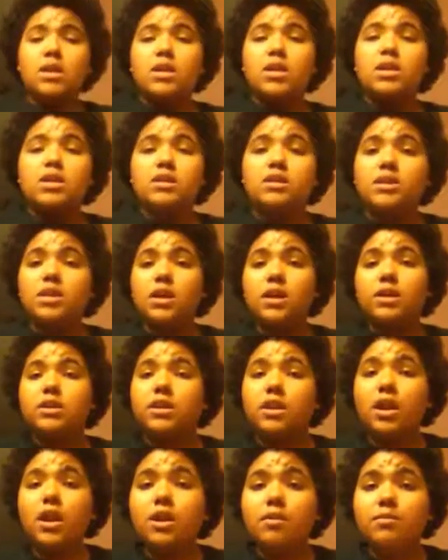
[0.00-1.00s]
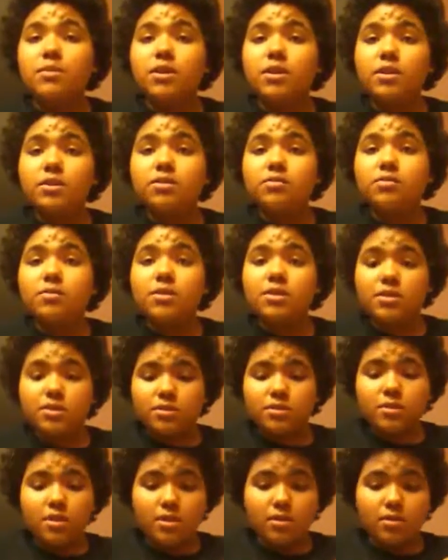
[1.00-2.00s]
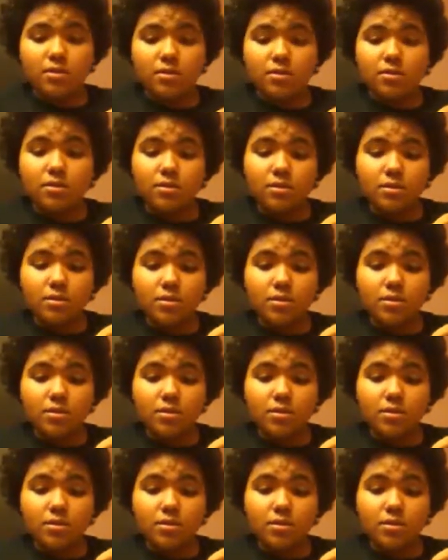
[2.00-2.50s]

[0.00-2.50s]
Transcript: And it's like, I mean, it's really strong.